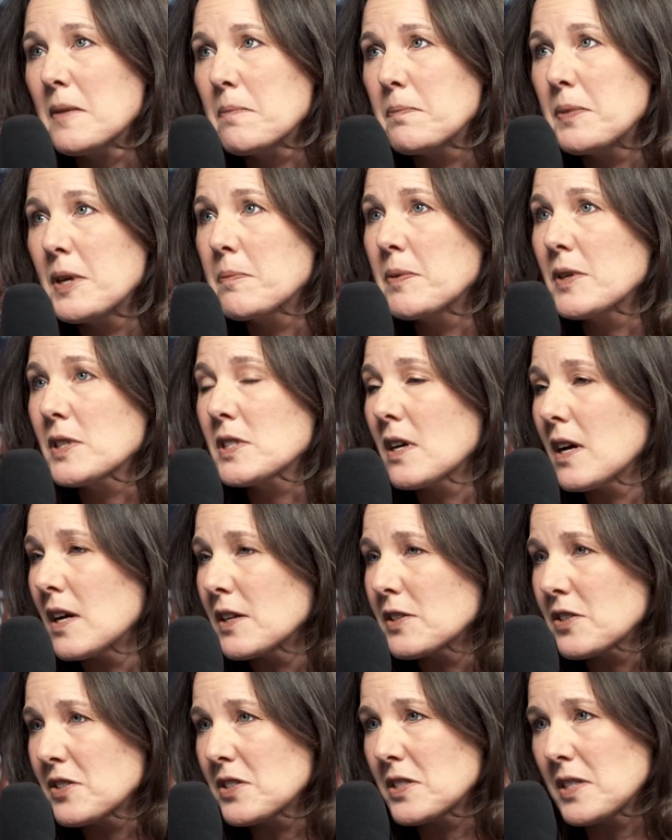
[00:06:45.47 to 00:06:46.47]
people to
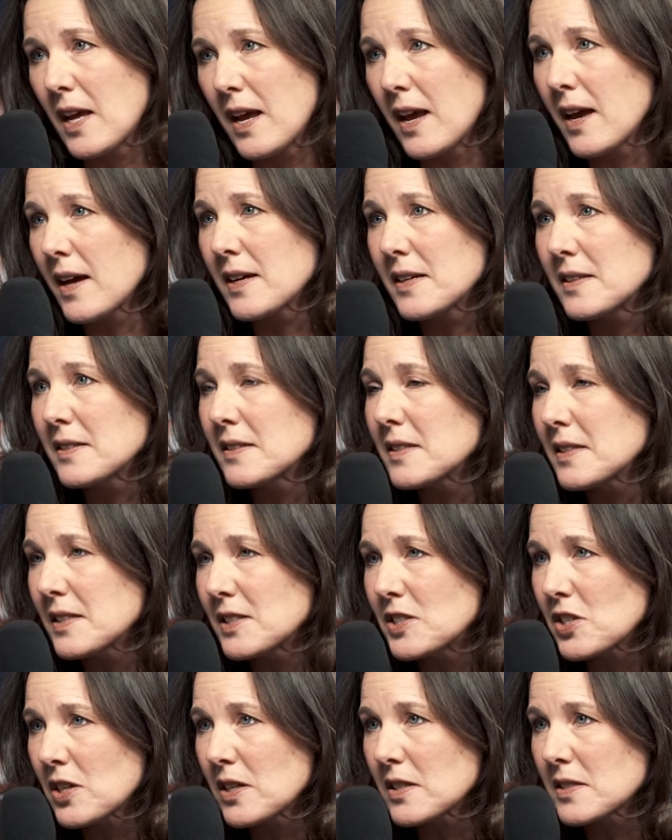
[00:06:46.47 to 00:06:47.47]
understand
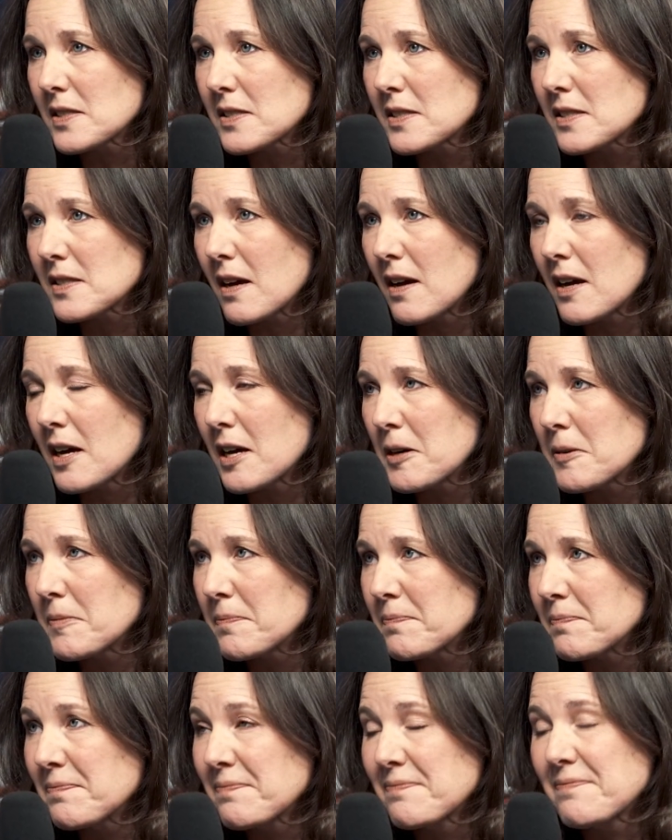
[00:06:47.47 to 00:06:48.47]
just
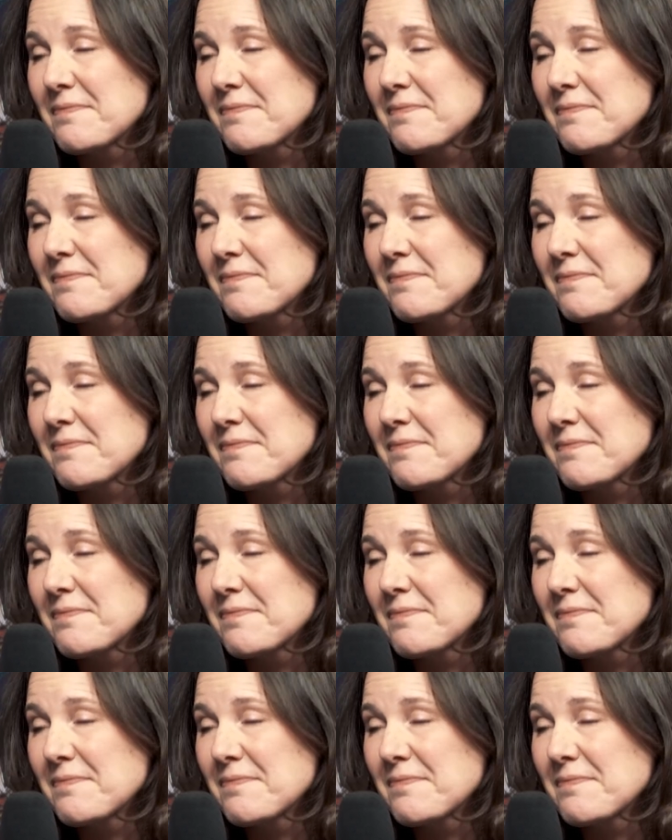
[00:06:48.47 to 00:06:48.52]
the